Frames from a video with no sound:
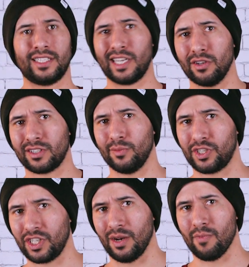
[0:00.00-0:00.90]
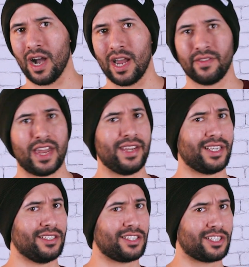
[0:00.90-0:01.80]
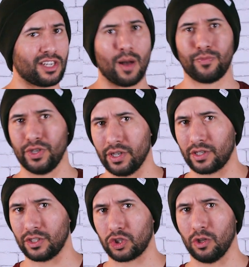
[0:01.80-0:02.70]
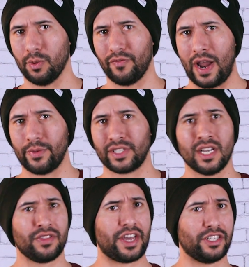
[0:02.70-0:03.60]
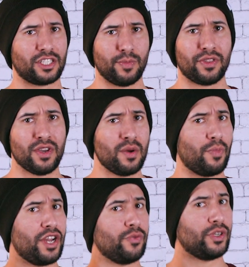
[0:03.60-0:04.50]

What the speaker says: tells the machine mind that he can stop the uncontrollable virus that is Smith, but in